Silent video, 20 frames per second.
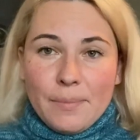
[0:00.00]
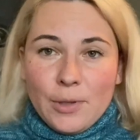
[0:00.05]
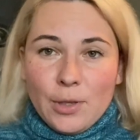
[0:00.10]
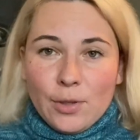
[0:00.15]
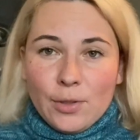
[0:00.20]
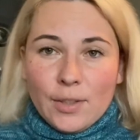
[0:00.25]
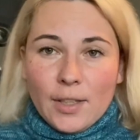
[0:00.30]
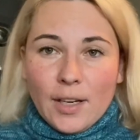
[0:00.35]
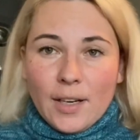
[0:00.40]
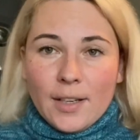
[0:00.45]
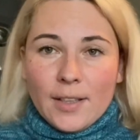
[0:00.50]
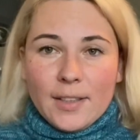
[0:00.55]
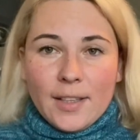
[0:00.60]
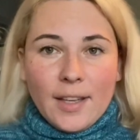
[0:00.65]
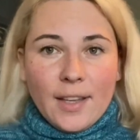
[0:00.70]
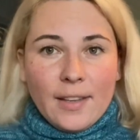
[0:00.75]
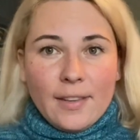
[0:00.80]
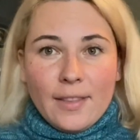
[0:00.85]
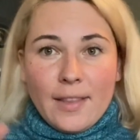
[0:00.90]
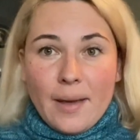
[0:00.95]
your yarn
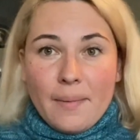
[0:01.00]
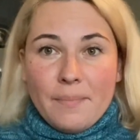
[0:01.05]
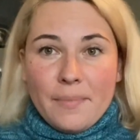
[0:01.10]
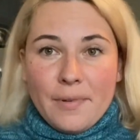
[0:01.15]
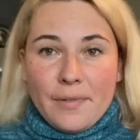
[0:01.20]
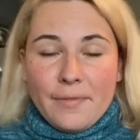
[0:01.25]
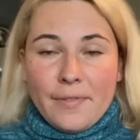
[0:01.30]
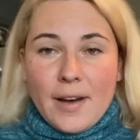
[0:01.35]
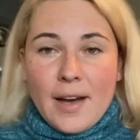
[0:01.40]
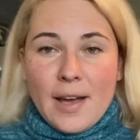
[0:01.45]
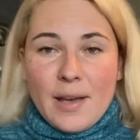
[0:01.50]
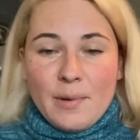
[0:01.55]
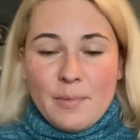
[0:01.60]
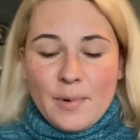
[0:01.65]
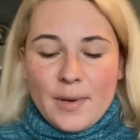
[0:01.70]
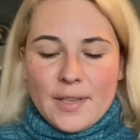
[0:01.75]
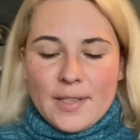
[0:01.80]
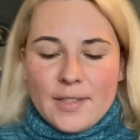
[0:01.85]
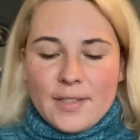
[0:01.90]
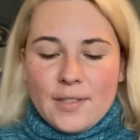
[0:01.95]
and number 5
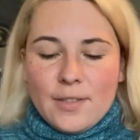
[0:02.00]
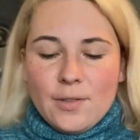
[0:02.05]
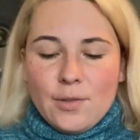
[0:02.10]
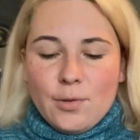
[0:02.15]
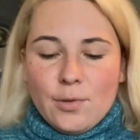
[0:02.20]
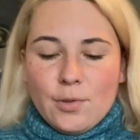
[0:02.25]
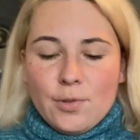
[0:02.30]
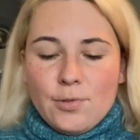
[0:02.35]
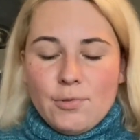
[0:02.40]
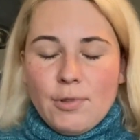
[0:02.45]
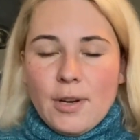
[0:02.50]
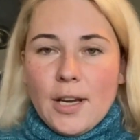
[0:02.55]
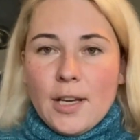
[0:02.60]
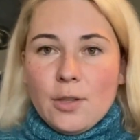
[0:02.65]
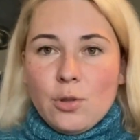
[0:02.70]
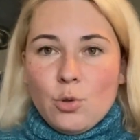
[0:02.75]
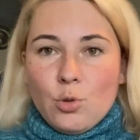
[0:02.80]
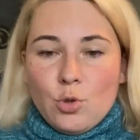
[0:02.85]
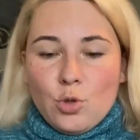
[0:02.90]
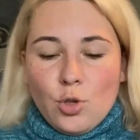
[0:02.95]
was to try
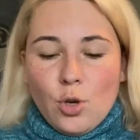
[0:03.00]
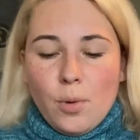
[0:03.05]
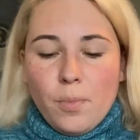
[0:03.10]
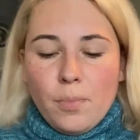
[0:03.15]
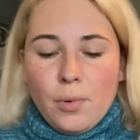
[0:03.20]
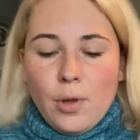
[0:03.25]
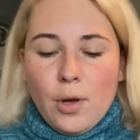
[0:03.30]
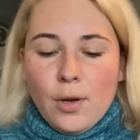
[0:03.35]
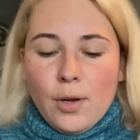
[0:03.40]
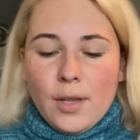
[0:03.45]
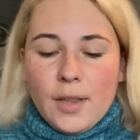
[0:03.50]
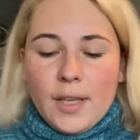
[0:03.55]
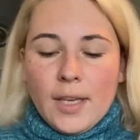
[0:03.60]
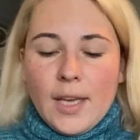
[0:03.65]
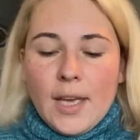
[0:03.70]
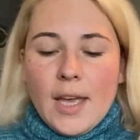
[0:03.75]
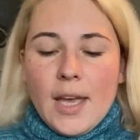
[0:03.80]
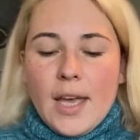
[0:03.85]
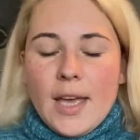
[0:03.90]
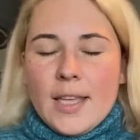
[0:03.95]
to shop locally.
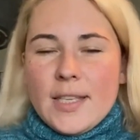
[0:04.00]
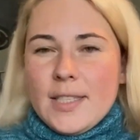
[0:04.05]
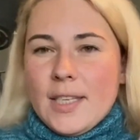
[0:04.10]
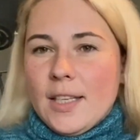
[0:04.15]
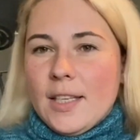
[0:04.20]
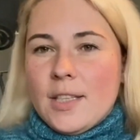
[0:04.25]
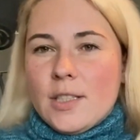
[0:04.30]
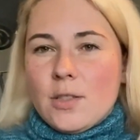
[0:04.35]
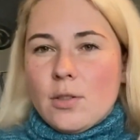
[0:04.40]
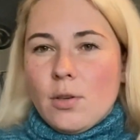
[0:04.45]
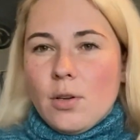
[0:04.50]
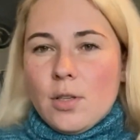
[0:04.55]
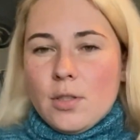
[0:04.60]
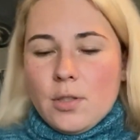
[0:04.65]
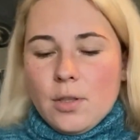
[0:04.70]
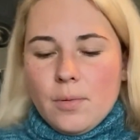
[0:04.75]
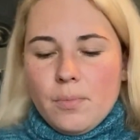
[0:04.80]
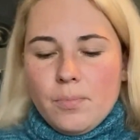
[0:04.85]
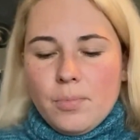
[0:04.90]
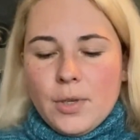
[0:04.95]
I think it's also
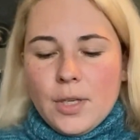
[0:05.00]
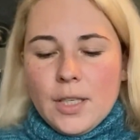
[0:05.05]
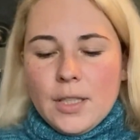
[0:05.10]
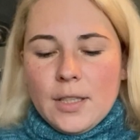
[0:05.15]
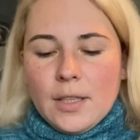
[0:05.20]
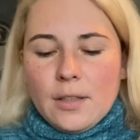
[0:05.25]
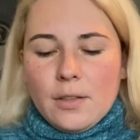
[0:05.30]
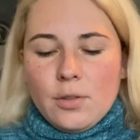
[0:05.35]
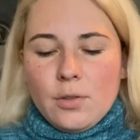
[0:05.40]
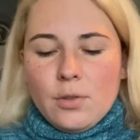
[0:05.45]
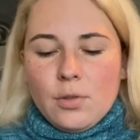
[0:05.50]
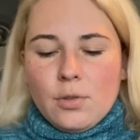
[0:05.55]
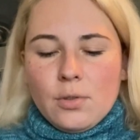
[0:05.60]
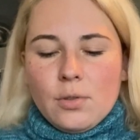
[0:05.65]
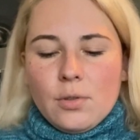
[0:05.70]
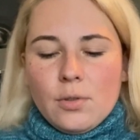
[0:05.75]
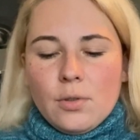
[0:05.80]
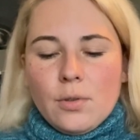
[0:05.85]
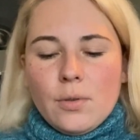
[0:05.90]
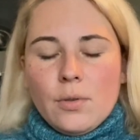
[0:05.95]
important
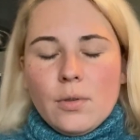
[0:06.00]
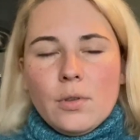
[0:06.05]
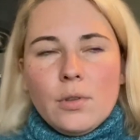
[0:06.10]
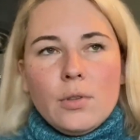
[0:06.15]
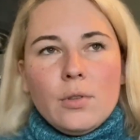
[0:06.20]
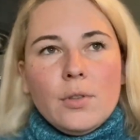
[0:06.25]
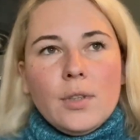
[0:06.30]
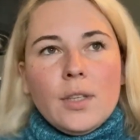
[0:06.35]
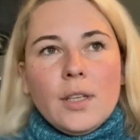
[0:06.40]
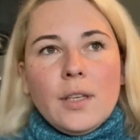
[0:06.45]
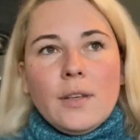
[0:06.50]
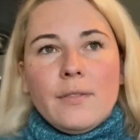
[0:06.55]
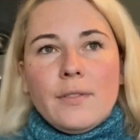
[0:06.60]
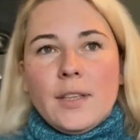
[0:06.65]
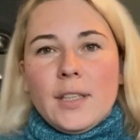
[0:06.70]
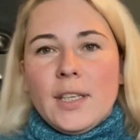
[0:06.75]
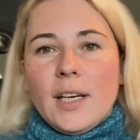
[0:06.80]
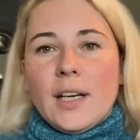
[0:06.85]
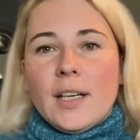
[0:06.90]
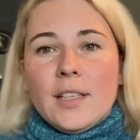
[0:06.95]
to look if the
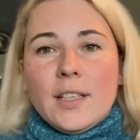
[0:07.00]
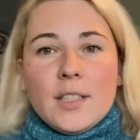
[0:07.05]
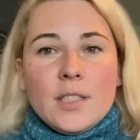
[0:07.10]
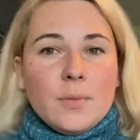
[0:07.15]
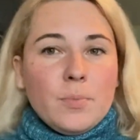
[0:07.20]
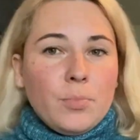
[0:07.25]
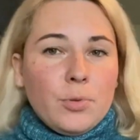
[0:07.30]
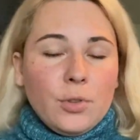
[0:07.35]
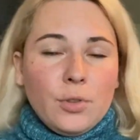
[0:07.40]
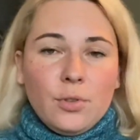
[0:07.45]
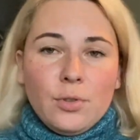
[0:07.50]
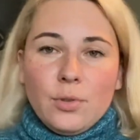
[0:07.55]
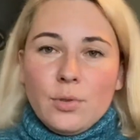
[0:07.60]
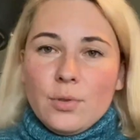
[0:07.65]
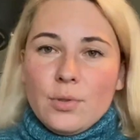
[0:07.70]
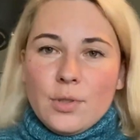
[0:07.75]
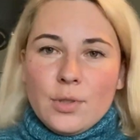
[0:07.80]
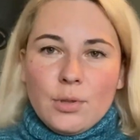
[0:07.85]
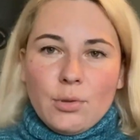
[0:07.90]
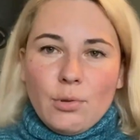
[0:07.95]
yarn is
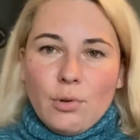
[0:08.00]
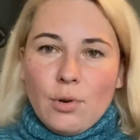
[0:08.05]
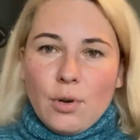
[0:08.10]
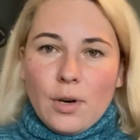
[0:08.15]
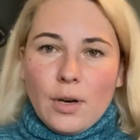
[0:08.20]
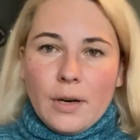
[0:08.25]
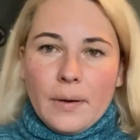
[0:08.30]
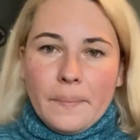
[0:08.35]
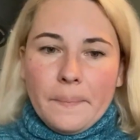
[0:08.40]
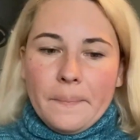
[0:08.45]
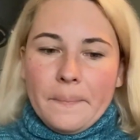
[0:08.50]
produced or